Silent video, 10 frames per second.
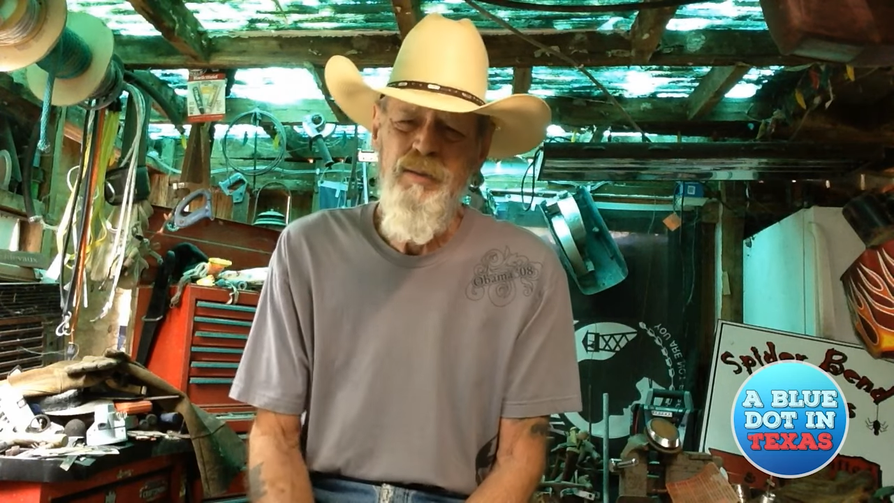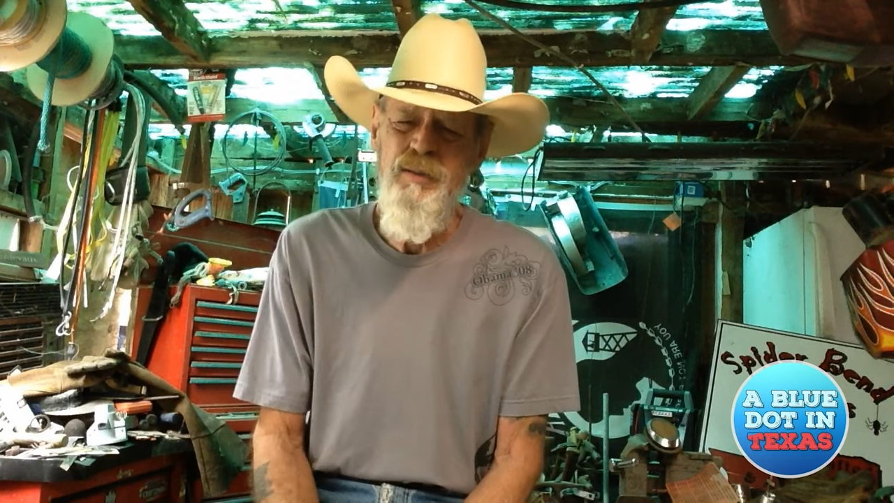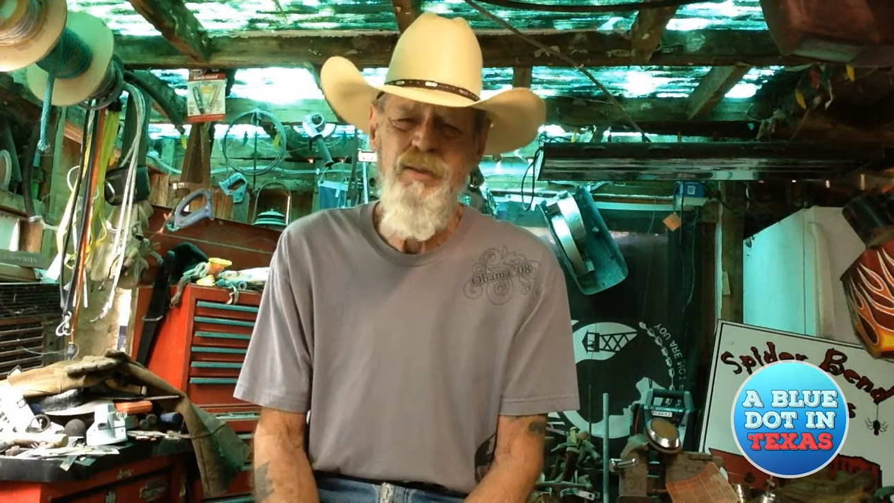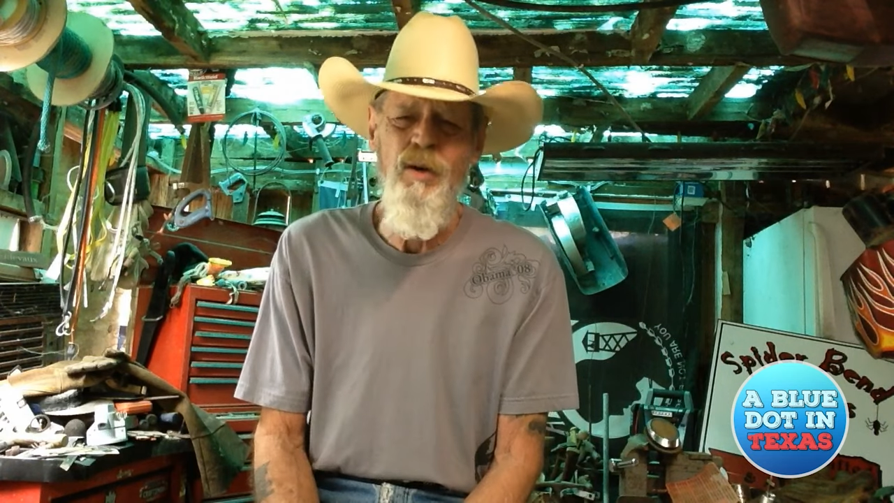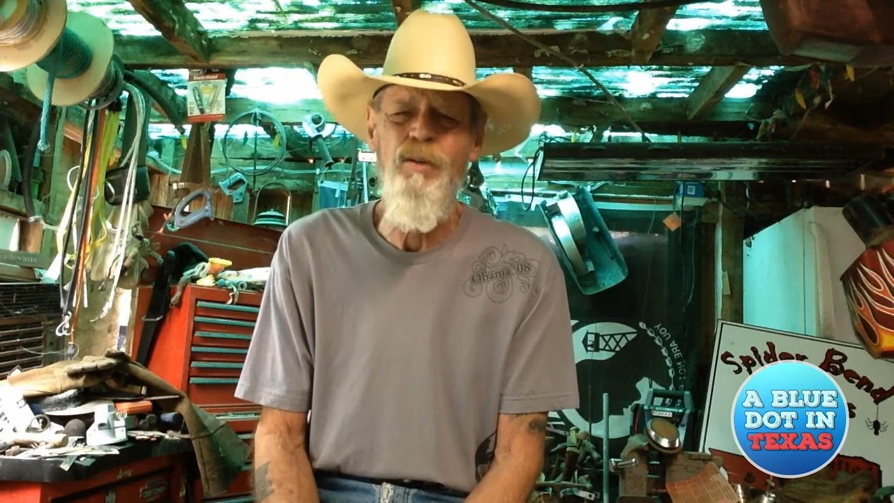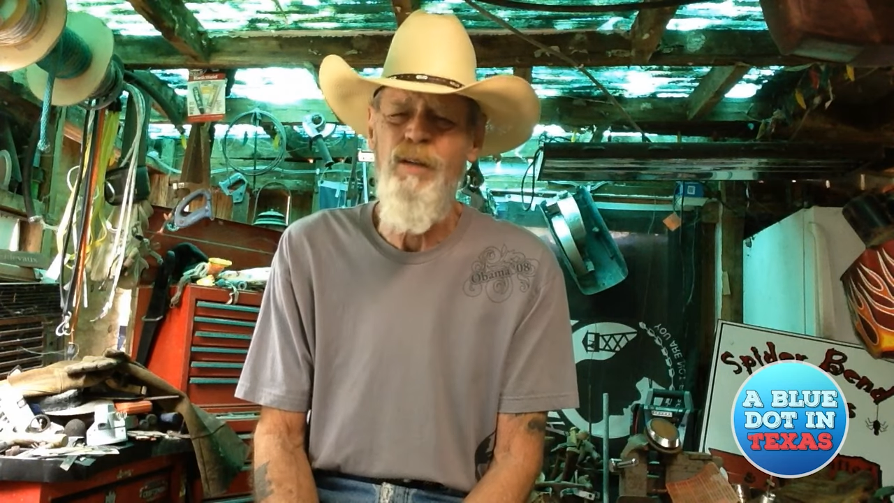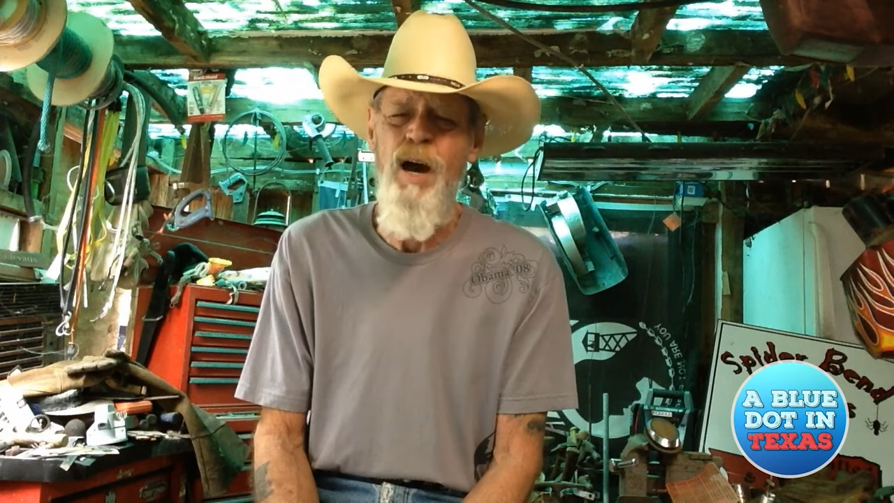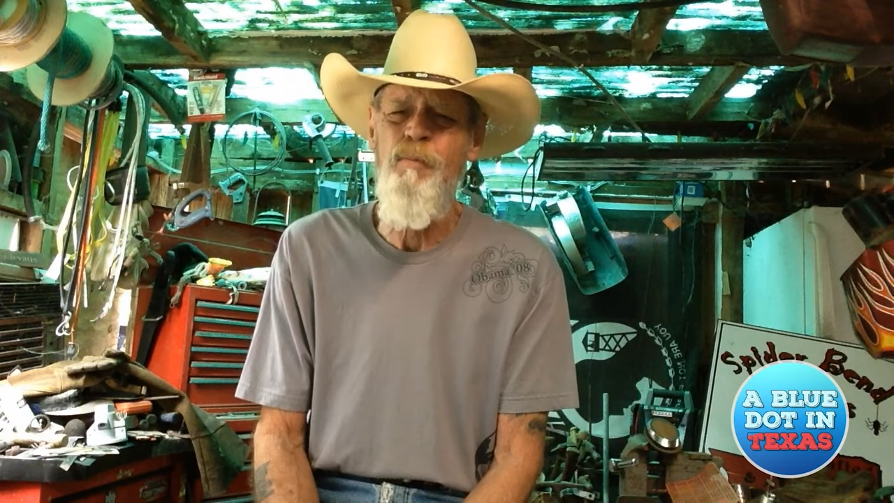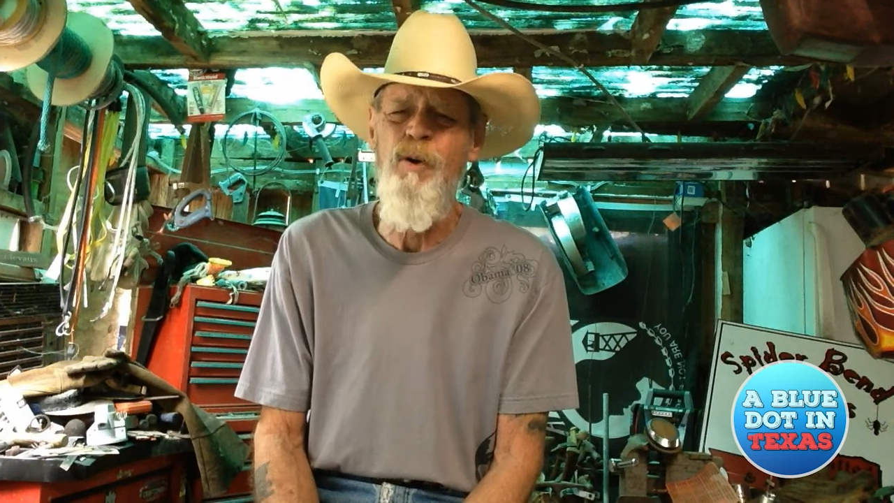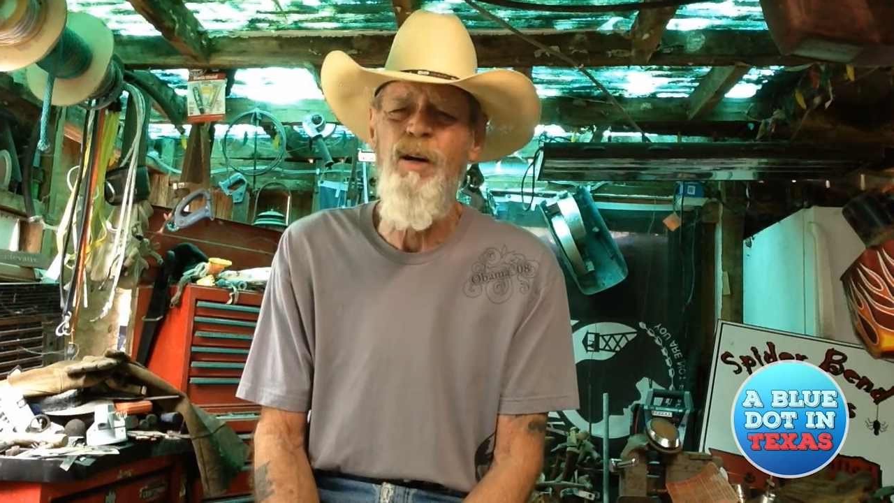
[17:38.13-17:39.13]
is the only
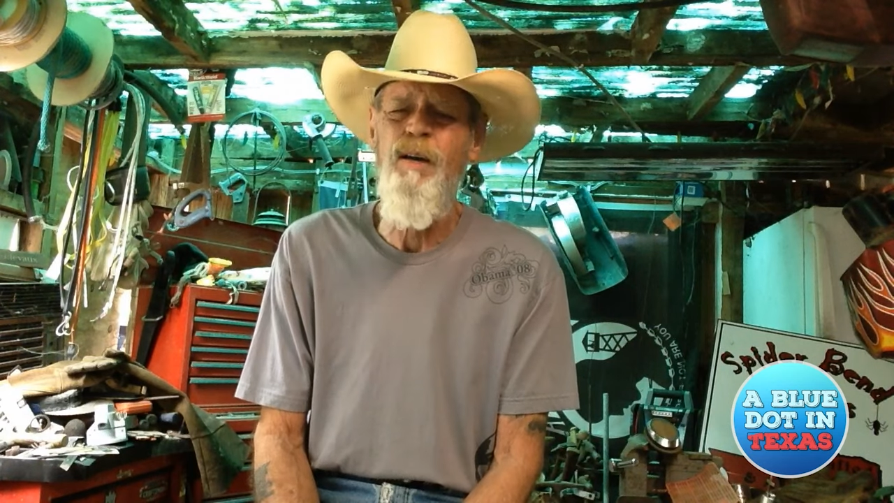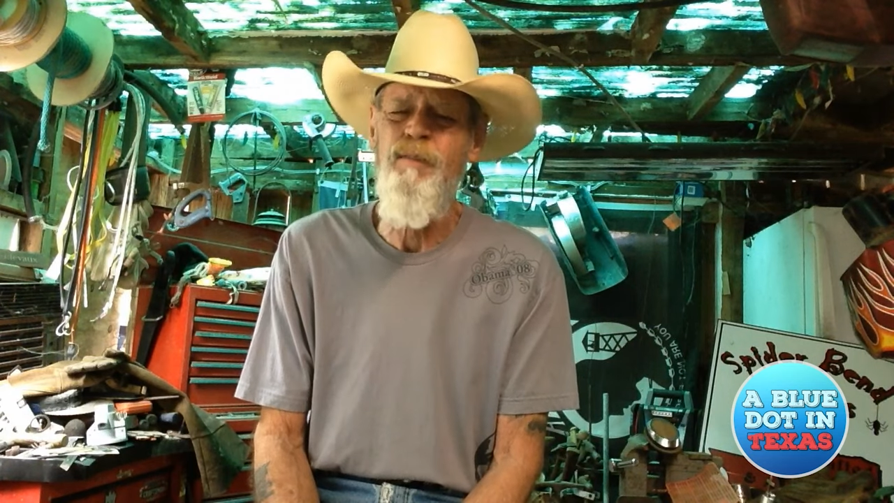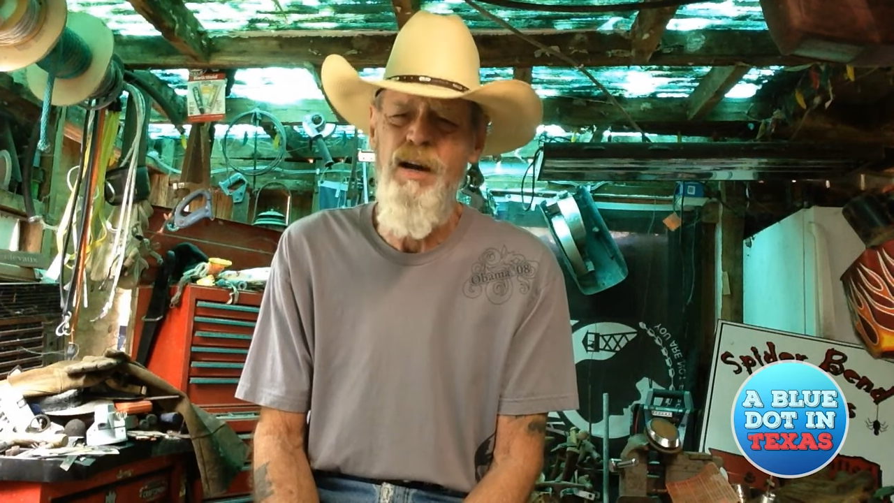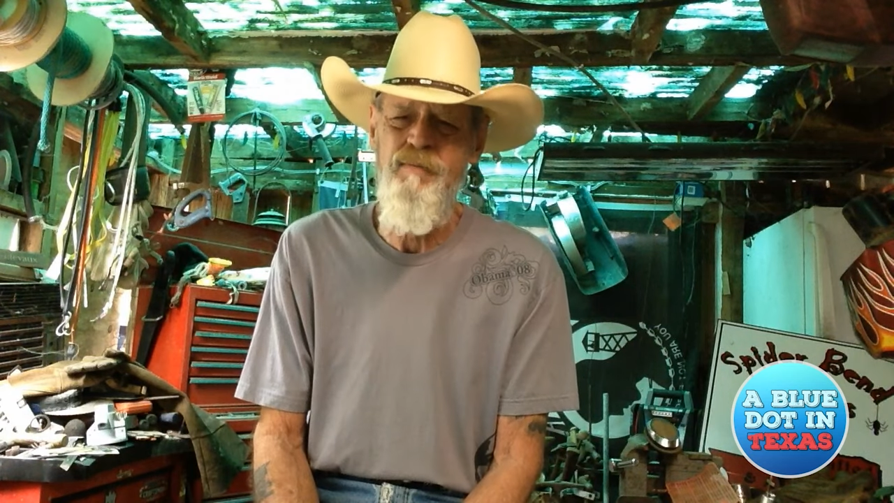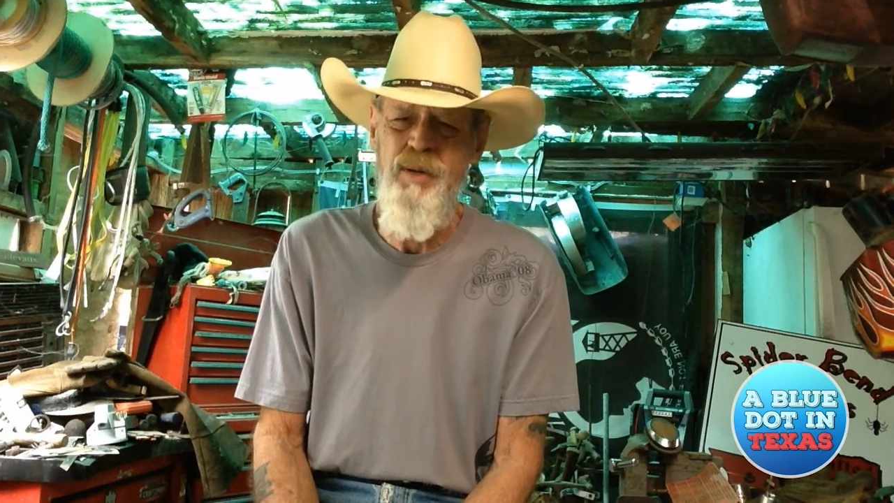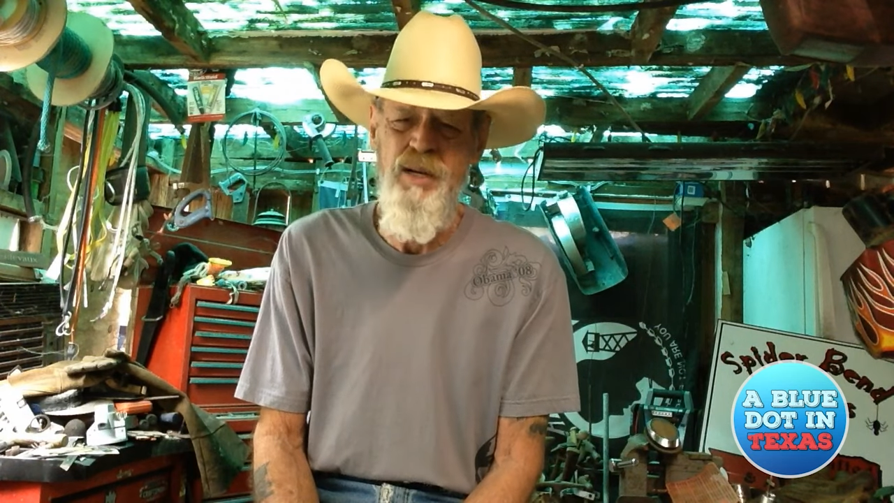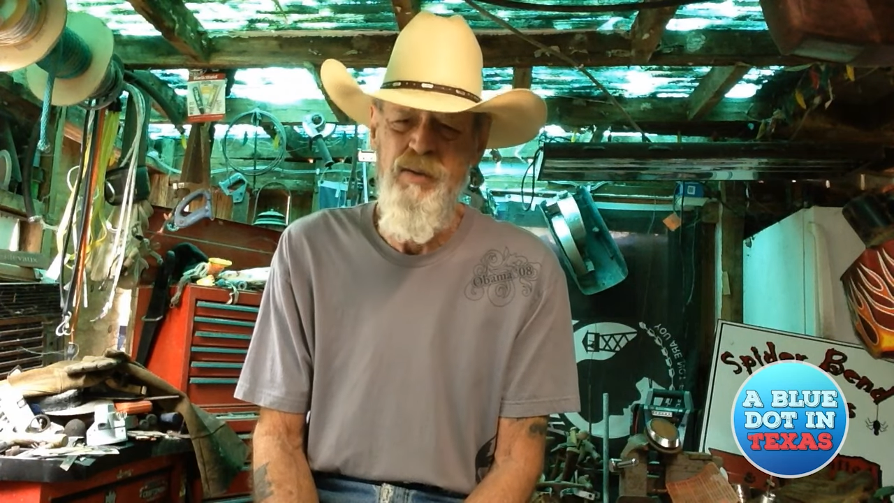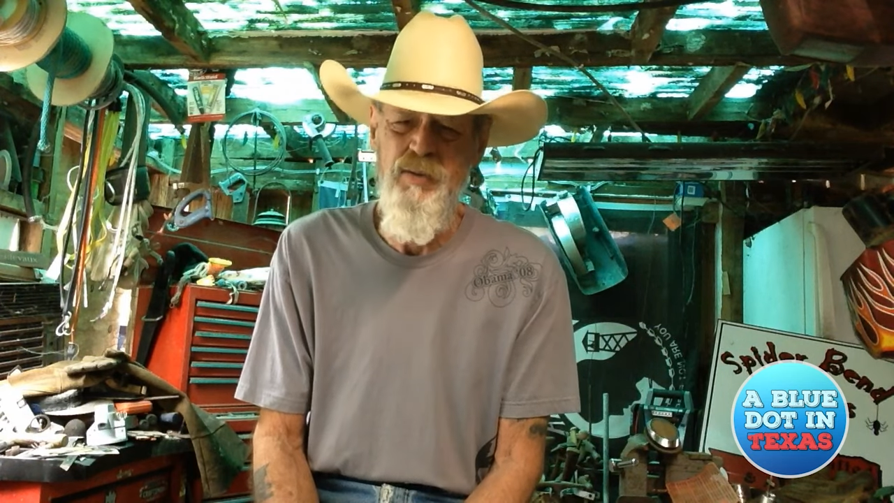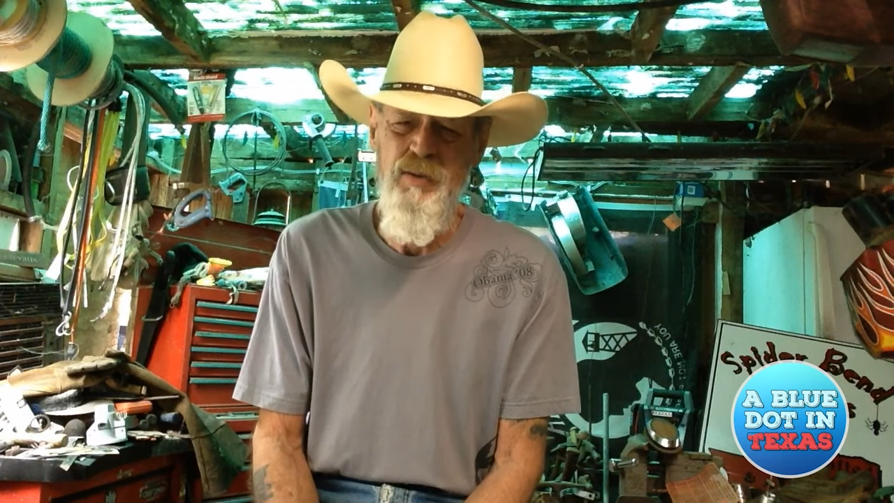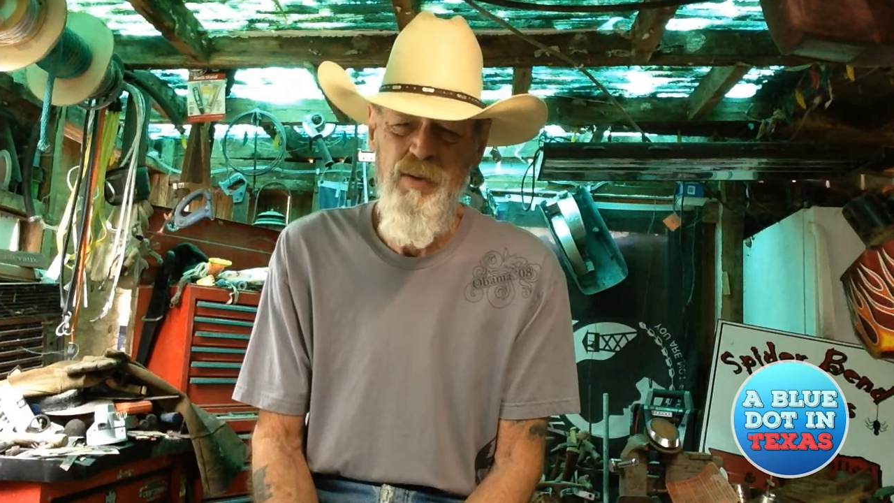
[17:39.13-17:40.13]
time we're going to ever have peace.